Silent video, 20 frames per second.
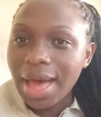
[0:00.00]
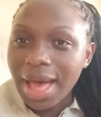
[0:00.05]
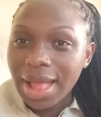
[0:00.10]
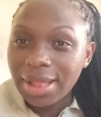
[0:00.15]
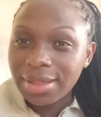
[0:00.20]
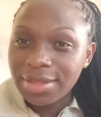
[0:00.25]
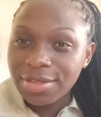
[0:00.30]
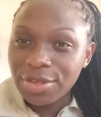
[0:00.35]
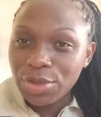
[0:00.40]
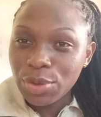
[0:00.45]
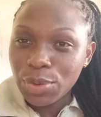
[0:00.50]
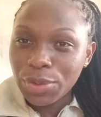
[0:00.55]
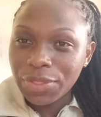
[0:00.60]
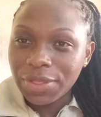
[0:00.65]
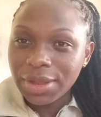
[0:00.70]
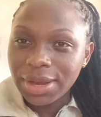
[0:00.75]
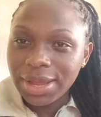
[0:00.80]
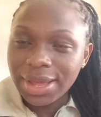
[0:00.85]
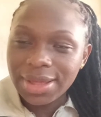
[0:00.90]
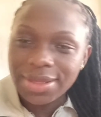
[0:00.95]
I'll see you on
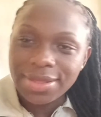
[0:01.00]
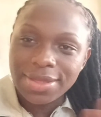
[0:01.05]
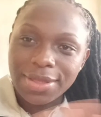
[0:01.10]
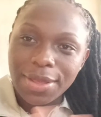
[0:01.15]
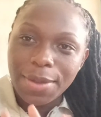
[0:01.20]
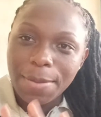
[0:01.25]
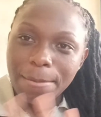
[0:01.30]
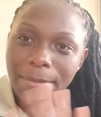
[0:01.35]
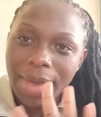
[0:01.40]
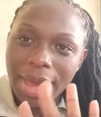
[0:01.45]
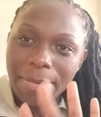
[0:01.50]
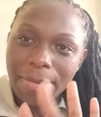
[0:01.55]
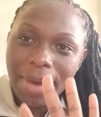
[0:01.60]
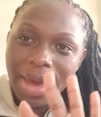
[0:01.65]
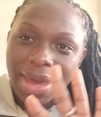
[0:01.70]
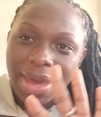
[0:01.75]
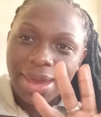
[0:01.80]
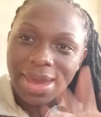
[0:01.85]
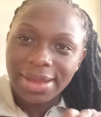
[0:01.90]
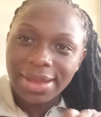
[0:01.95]
the next.
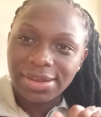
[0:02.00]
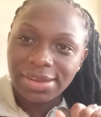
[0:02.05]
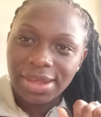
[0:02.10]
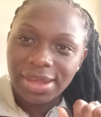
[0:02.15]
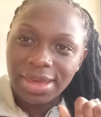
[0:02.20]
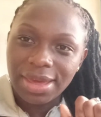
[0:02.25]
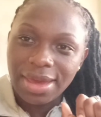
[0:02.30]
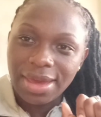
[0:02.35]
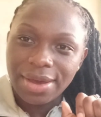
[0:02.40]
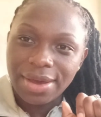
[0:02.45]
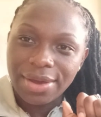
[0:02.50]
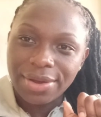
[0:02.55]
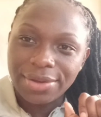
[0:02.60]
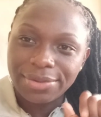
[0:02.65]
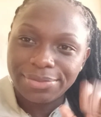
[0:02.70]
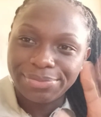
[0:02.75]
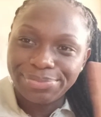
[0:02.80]
Bye-bye and take care.